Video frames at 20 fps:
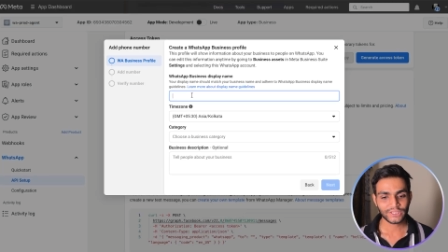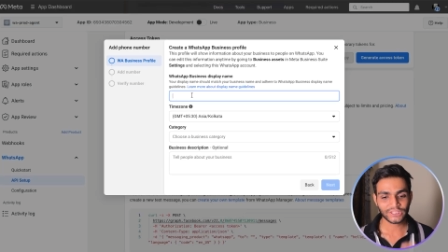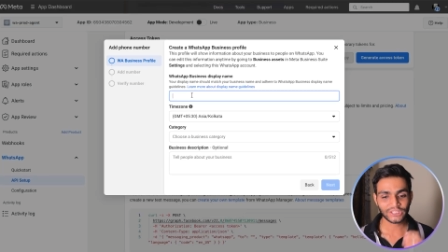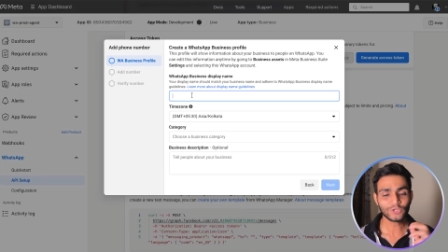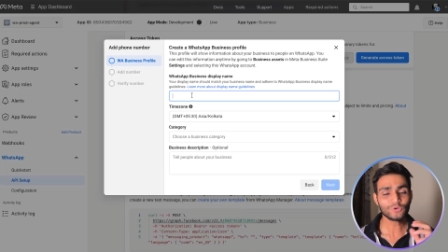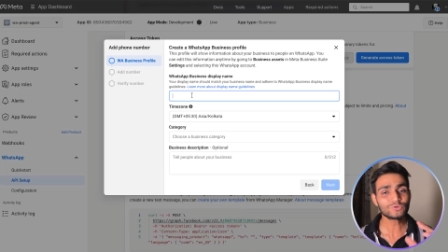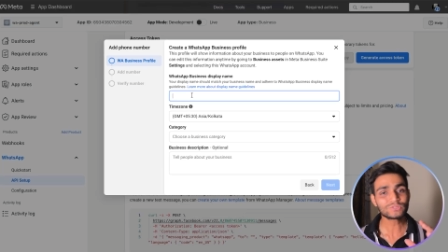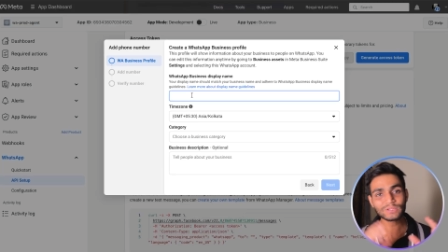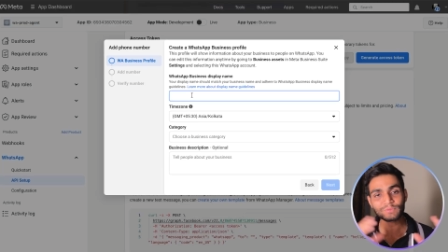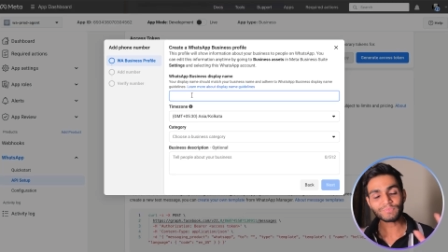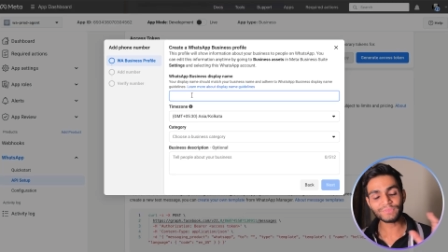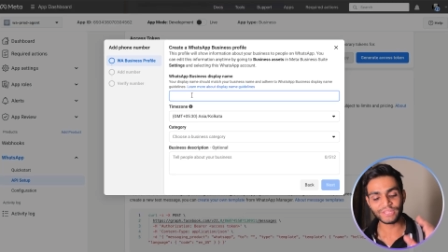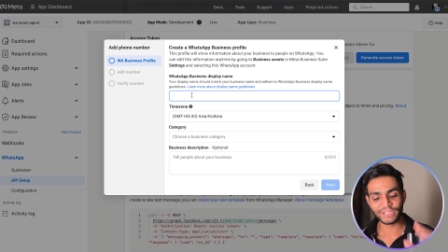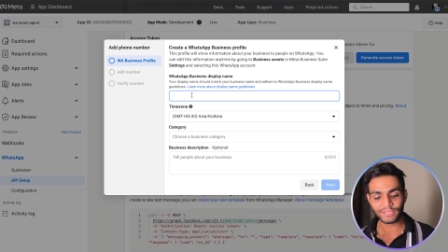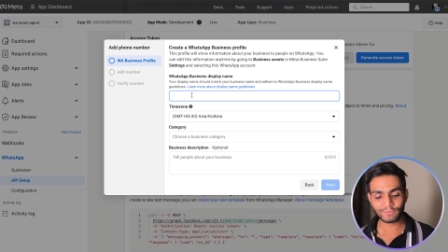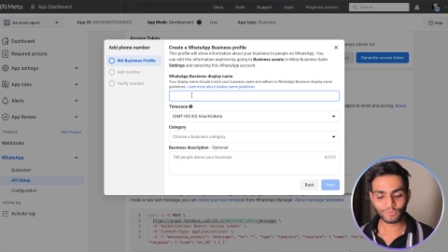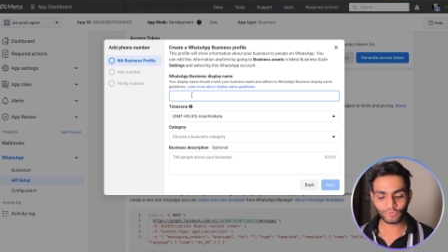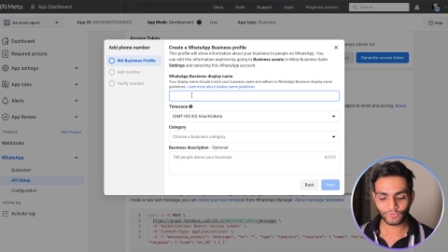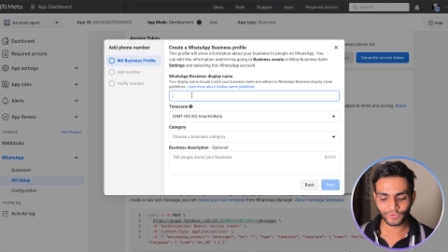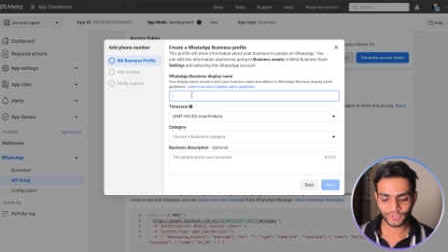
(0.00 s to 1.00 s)
give some
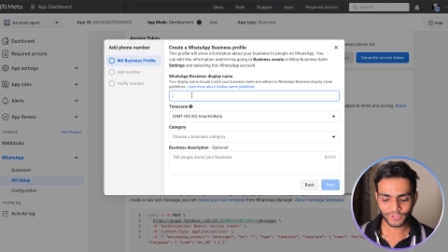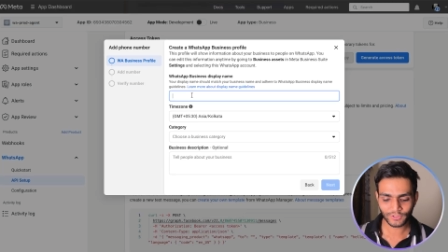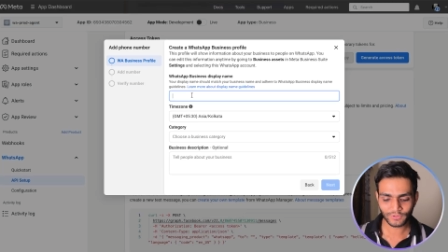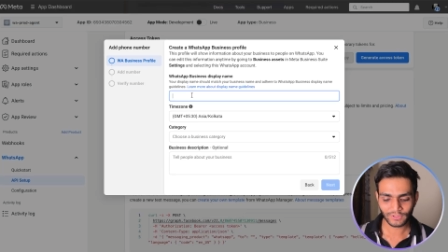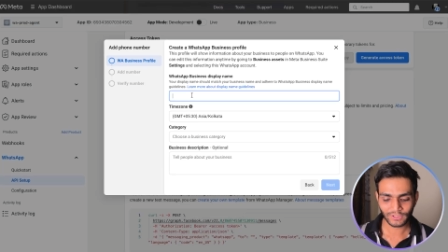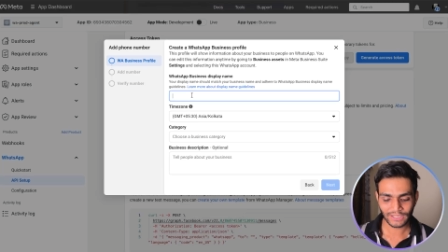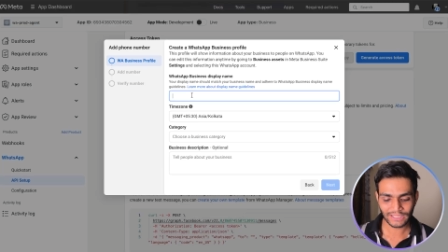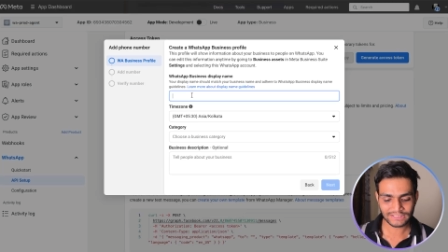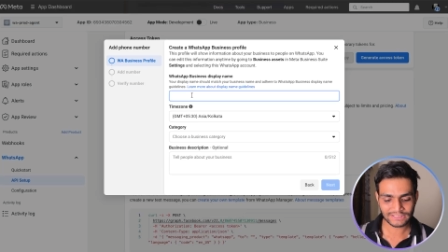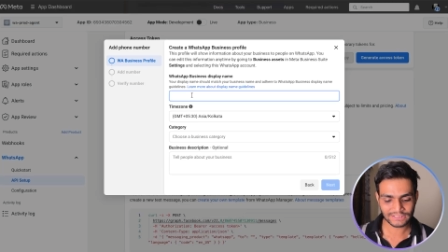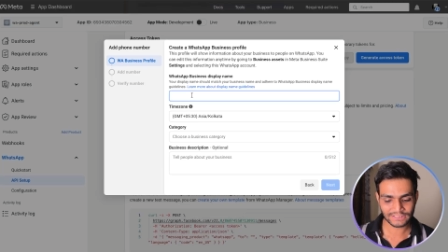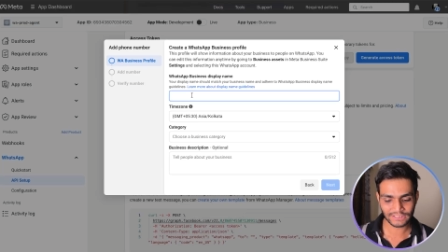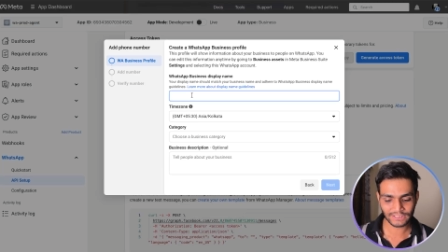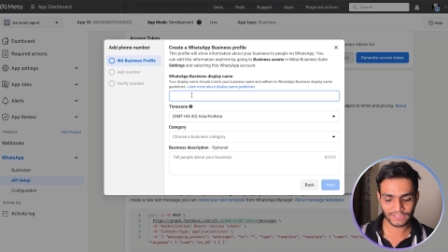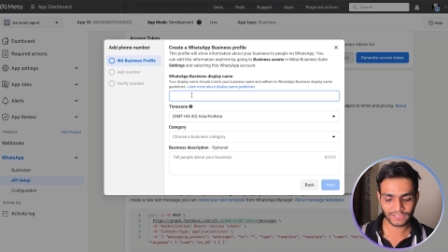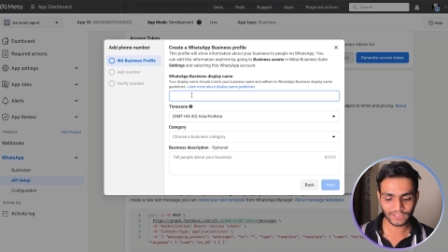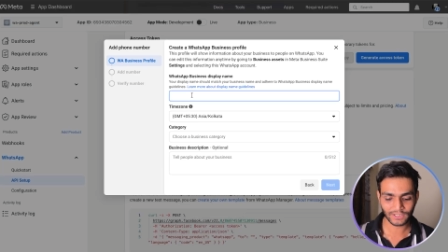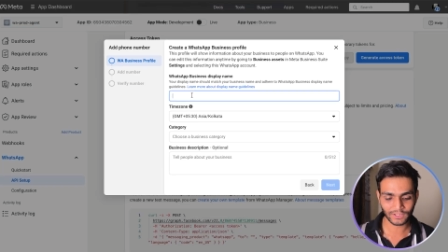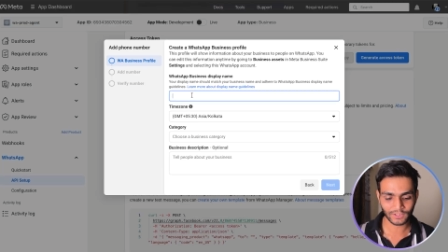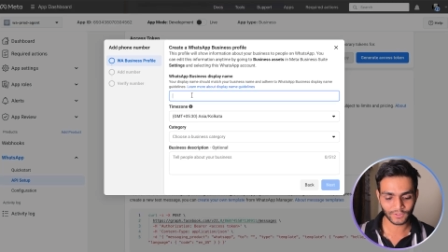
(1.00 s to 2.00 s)
name over here. Let's
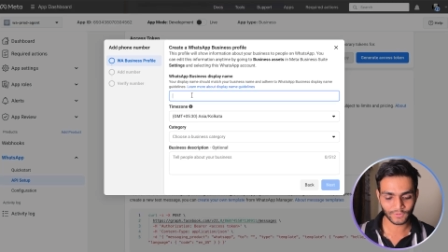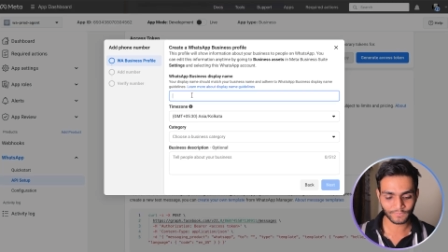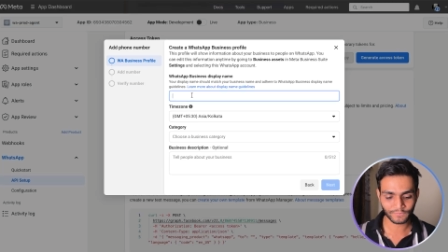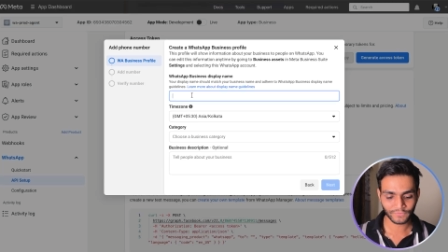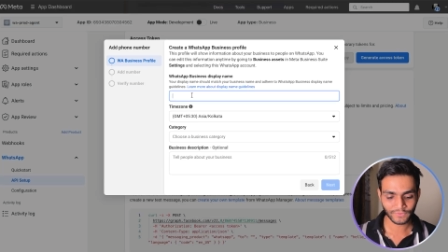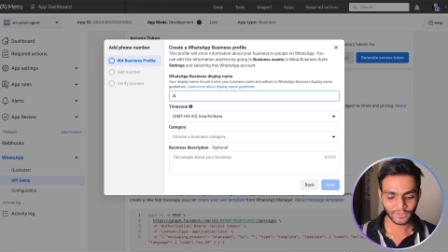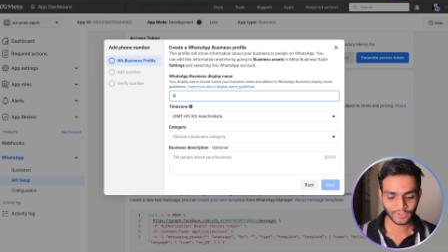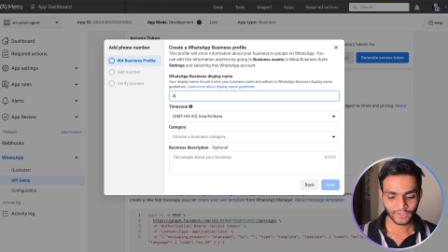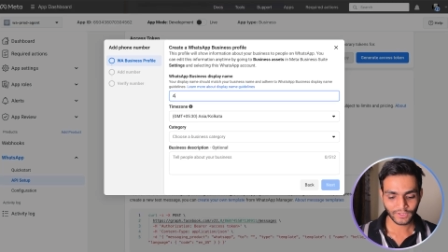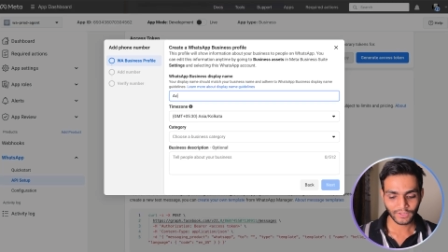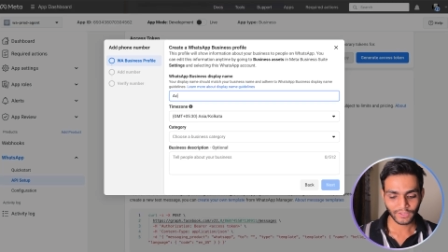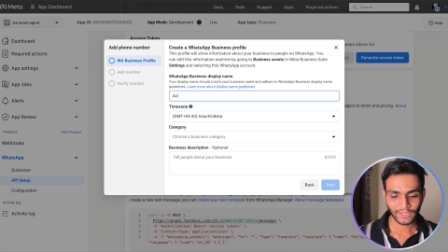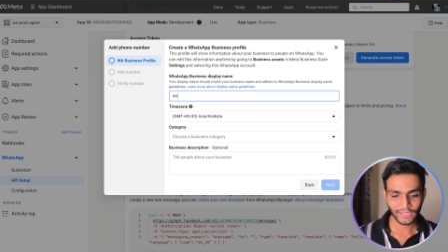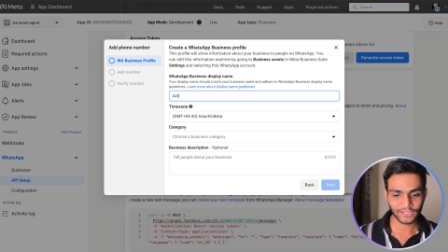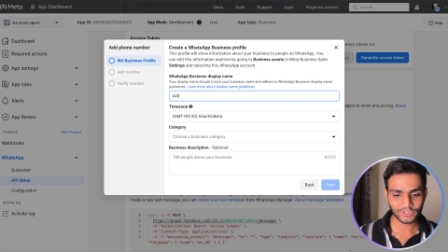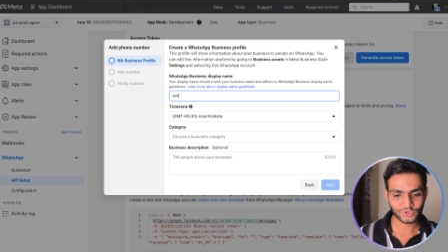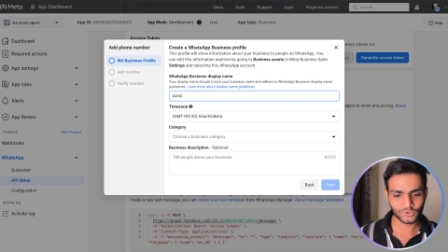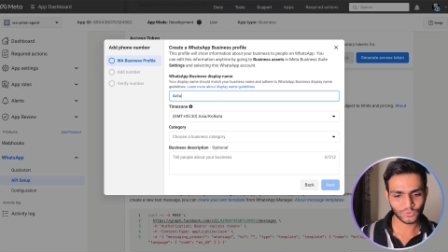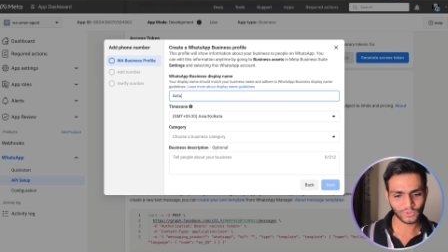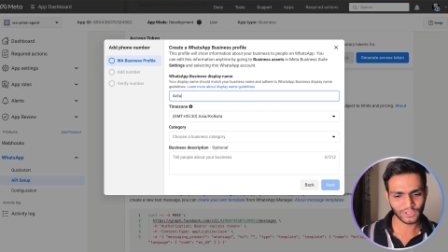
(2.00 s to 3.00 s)
say um,
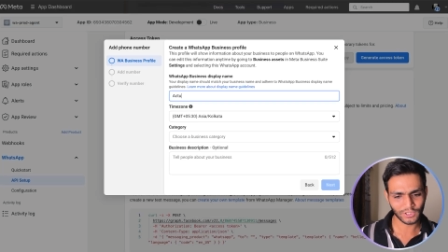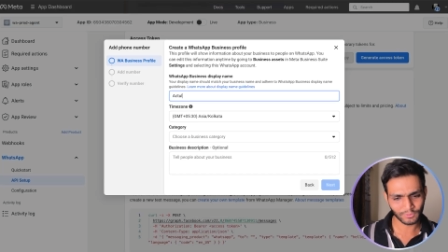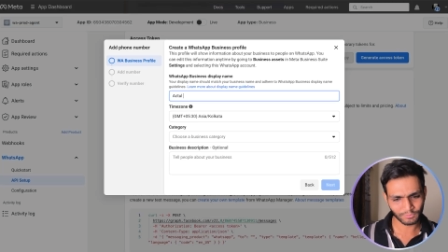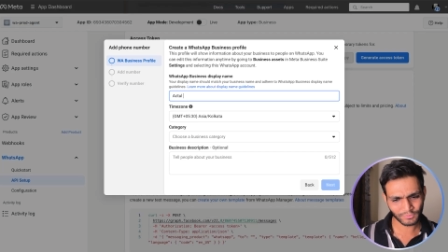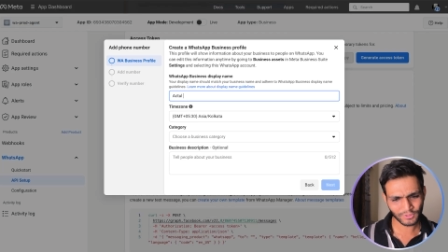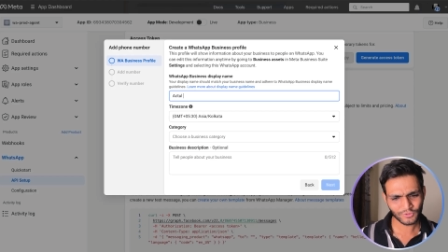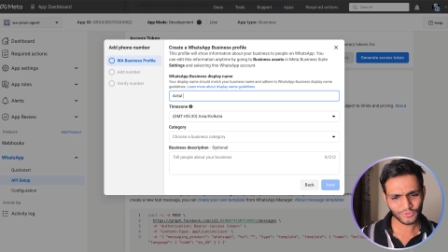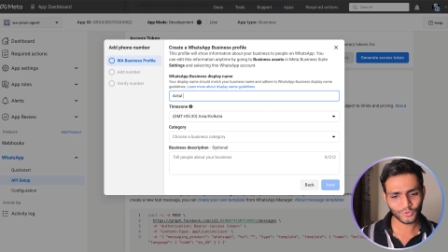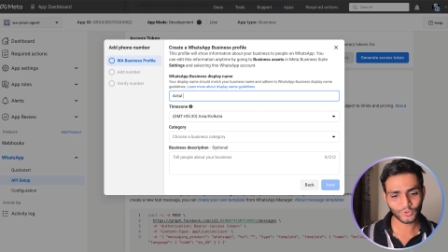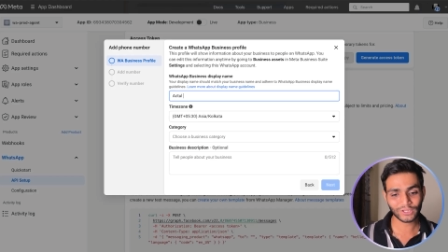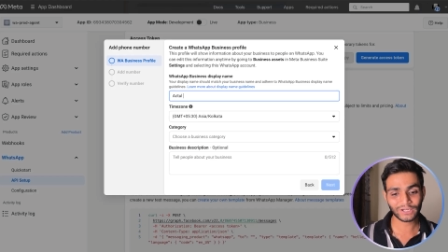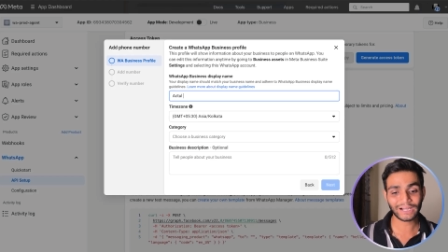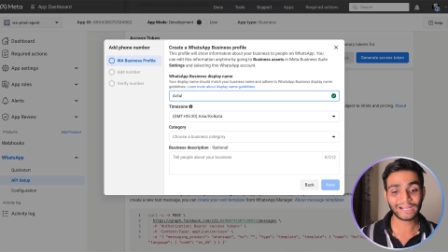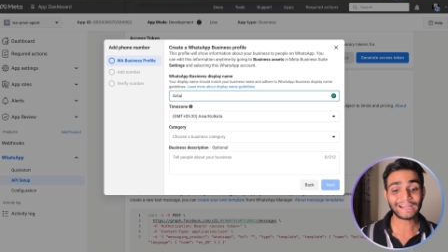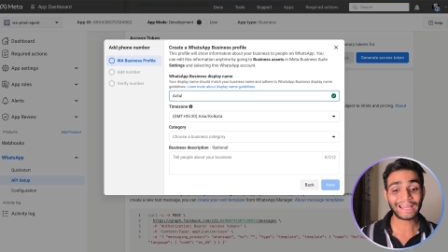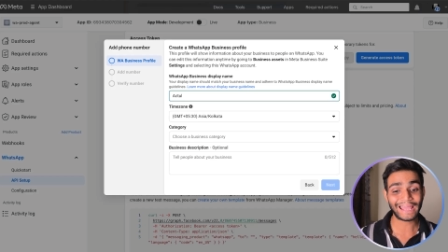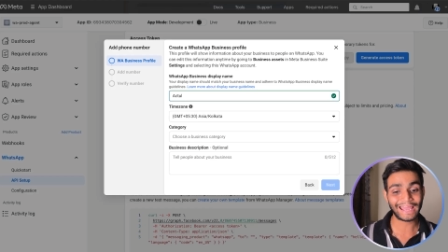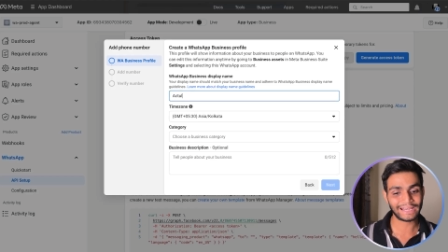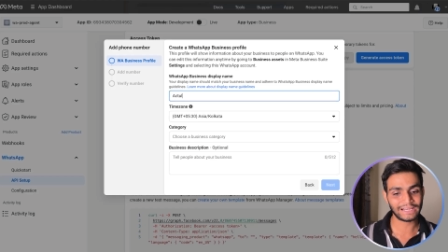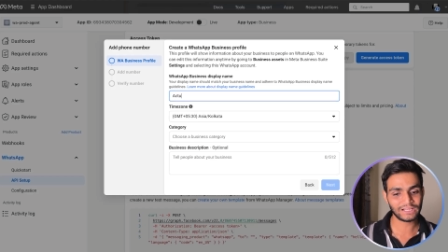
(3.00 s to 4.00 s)
actual number. You can write
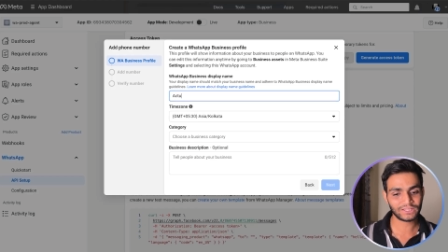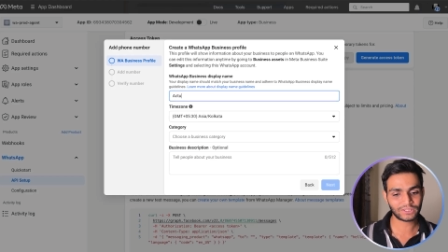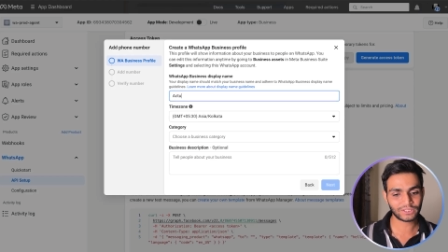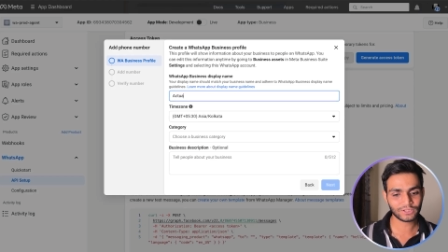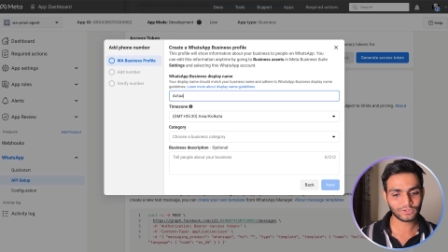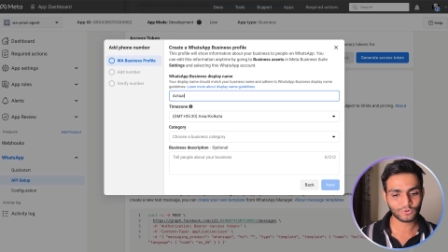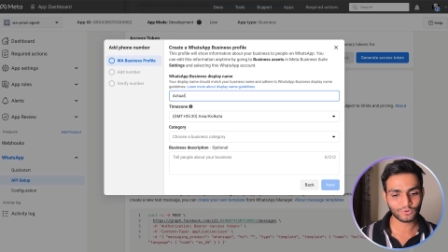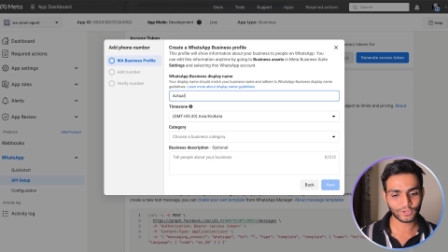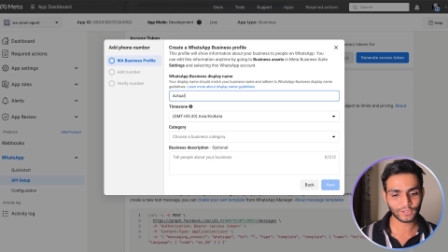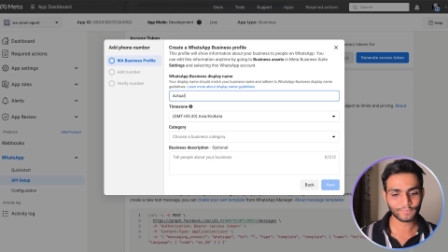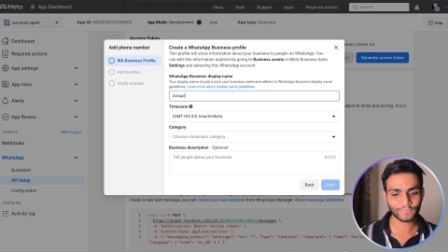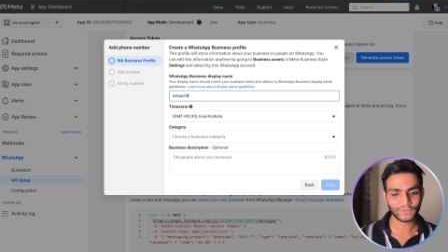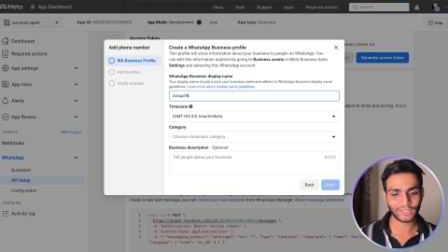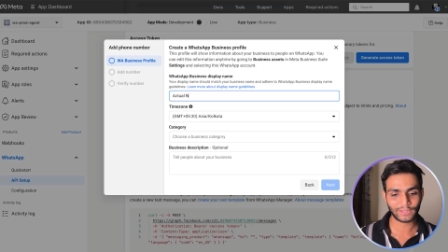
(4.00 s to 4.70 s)
anything. Okay.